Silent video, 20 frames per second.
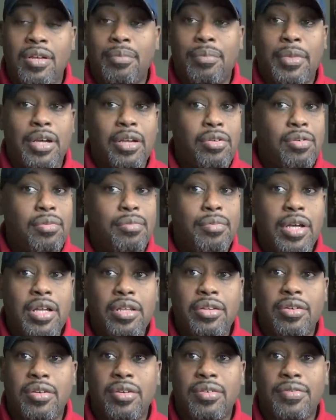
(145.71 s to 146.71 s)
My own
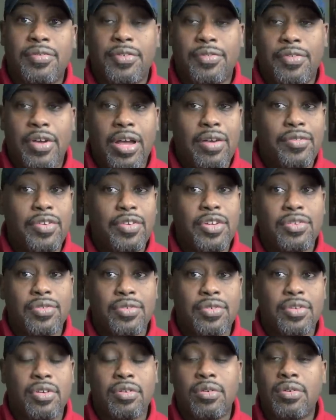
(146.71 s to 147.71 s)
mother for five years
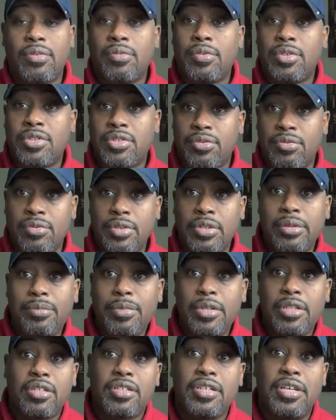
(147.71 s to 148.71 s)
was like, what you really
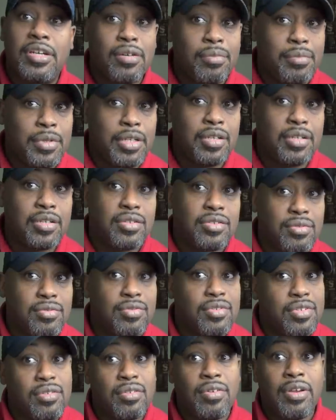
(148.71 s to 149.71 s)
mean to tell me is you
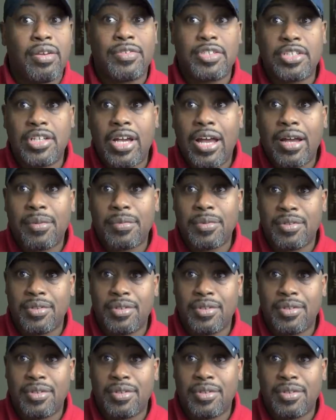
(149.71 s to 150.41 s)
still don't have a job.